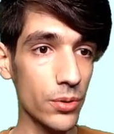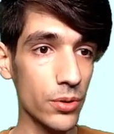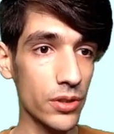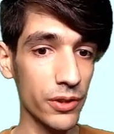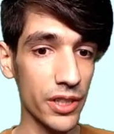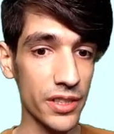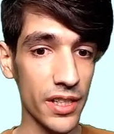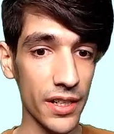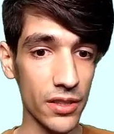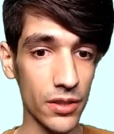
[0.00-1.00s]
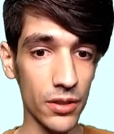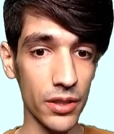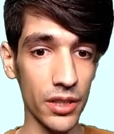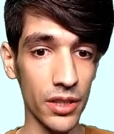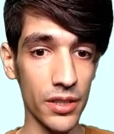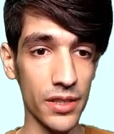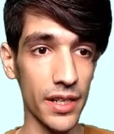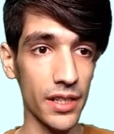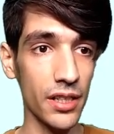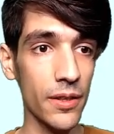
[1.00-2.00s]
fix that in a
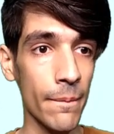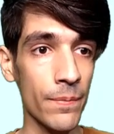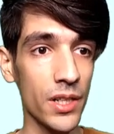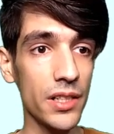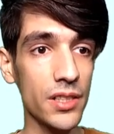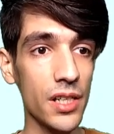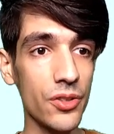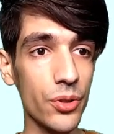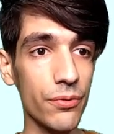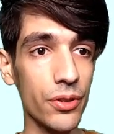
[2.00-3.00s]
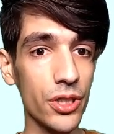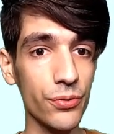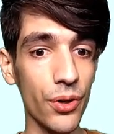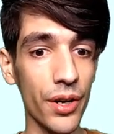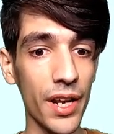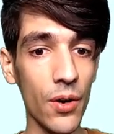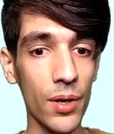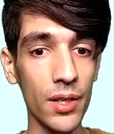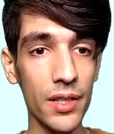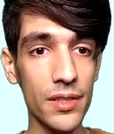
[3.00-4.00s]
second. Let's hit refresh for now
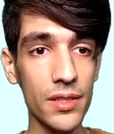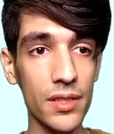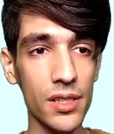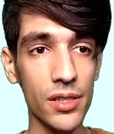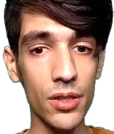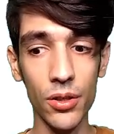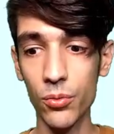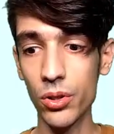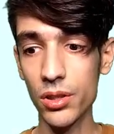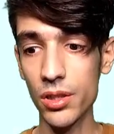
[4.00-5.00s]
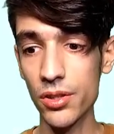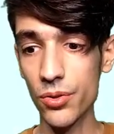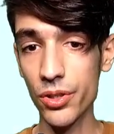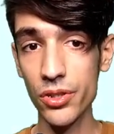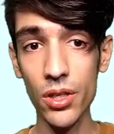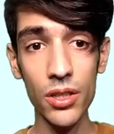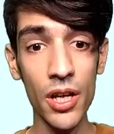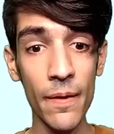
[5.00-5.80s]
and let's see what is the result.